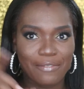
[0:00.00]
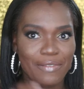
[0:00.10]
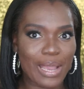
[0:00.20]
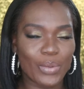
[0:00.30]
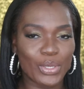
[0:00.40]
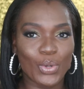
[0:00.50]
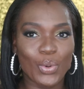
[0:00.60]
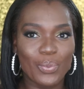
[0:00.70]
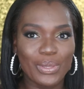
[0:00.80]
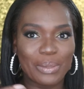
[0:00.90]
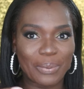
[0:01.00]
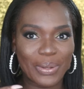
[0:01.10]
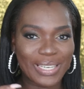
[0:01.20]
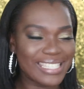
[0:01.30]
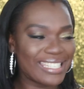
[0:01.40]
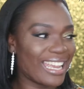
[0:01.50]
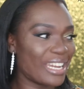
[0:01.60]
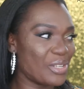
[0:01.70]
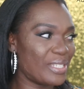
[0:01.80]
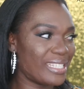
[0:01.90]
In fact, when you open the box
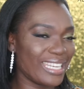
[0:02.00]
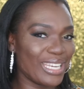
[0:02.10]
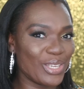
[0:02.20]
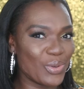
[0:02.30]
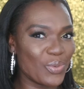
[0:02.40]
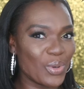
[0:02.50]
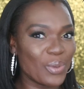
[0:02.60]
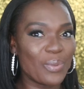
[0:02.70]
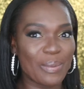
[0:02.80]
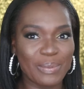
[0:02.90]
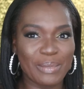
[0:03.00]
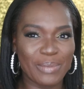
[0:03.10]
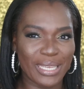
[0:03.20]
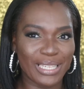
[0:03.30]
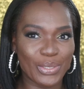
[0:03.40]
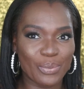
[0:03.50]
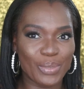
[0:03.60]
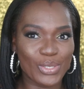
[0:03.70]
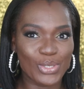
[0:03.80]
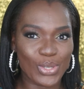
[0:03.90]
and you see it, you will probably be a little
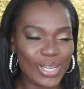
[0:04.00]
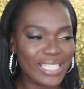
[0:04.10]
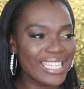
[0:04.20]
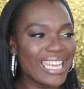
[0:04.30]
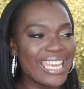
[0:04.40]
bit shocked.